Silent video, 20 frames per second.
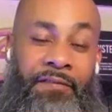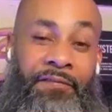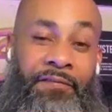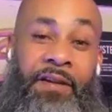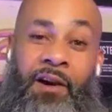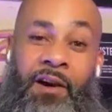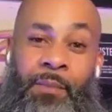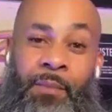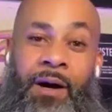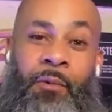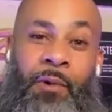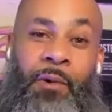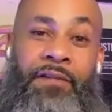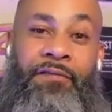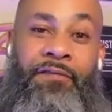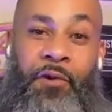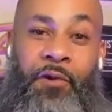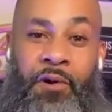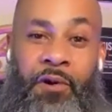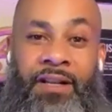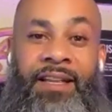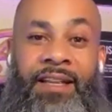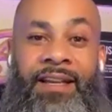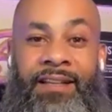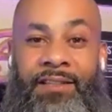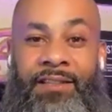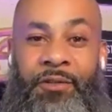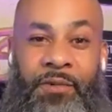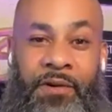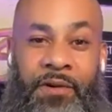failed my way forward
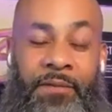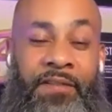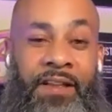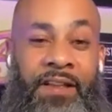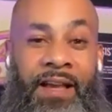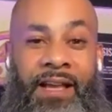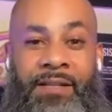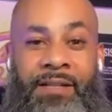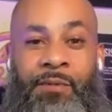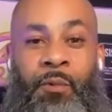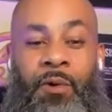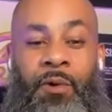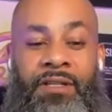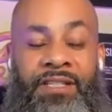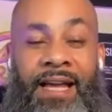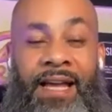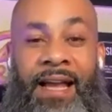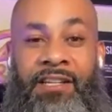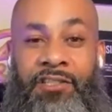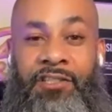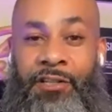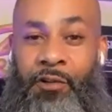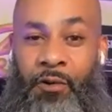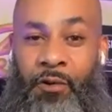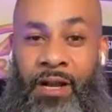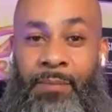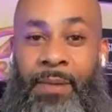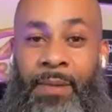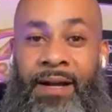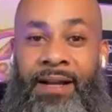again through my VA, but once I actually
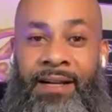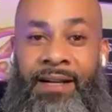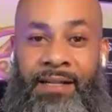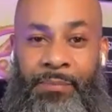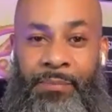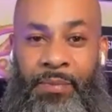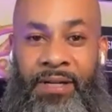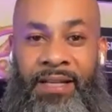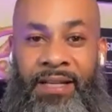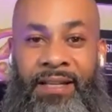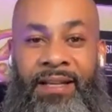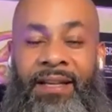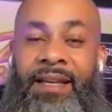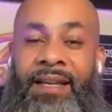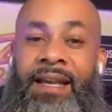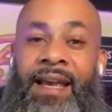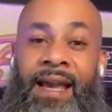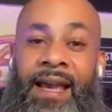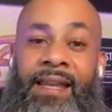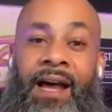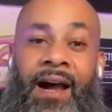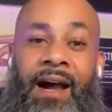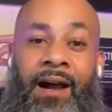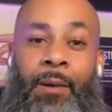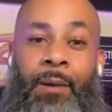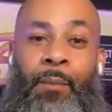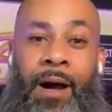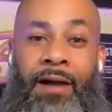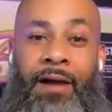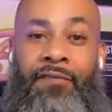created my company, and
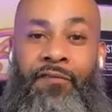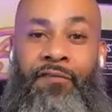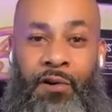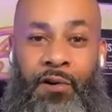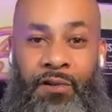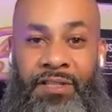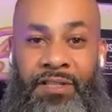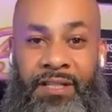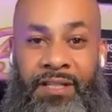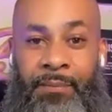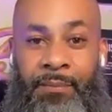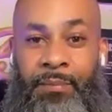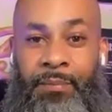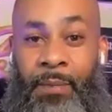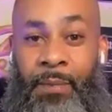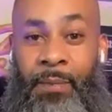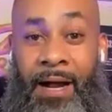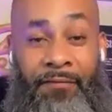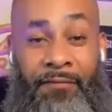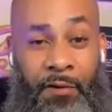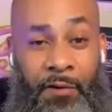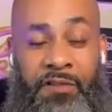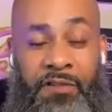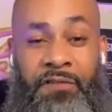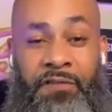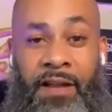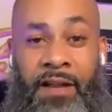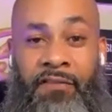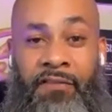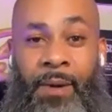hired my first
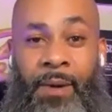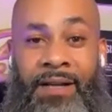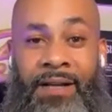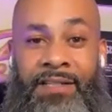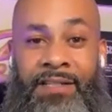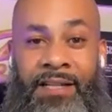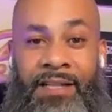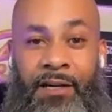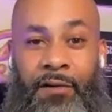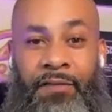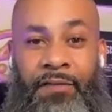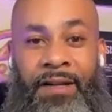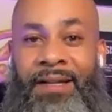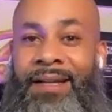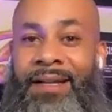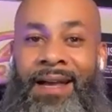VA for myself,